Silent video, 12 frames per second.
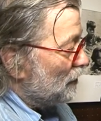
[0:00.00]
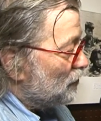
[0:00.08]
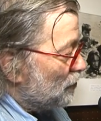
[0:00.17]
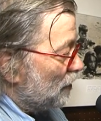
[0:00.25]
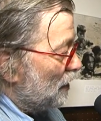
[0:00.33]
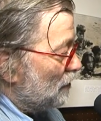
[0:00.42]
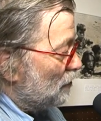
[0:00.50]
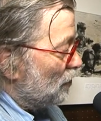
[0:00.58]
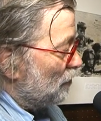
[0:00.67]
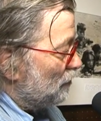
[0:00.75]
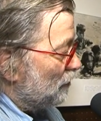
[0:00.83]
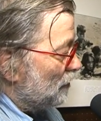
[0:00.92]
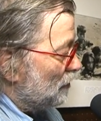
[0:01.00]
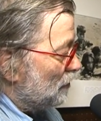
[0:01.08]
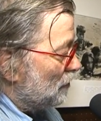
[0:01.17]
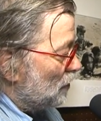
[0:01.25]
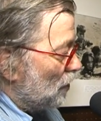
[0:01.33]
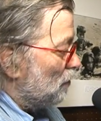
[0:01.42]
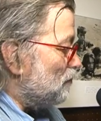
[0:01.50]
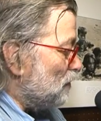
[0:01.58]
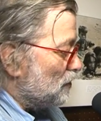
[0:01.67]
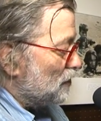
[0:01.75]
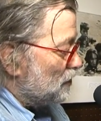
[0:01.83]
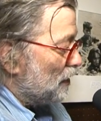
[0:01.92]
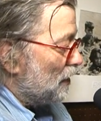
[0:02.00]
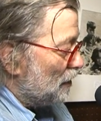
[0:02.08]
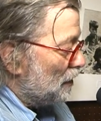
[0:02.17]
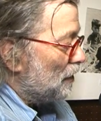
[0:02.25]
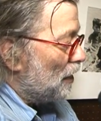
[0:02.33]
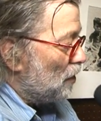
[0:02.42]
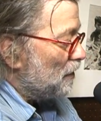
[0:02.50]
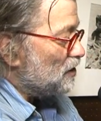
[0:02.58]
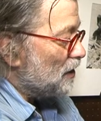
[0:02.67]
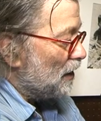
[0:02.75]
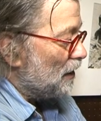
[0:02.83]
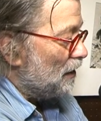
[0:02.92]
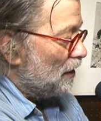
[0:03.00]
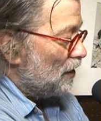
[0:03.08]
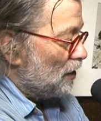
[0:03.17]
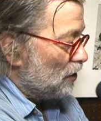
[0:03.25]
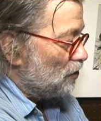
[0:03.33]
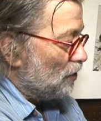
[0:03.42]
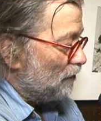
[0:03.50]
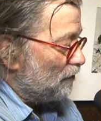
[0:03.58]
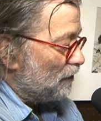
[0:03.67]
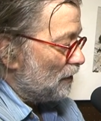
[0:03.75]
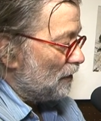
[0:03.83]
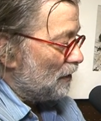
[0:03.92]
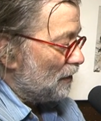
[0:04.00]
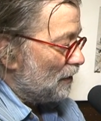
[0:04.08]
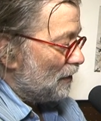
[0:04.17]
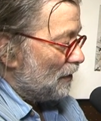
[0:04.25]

a trained dolphin, no, not a trainer, how much can a dolphin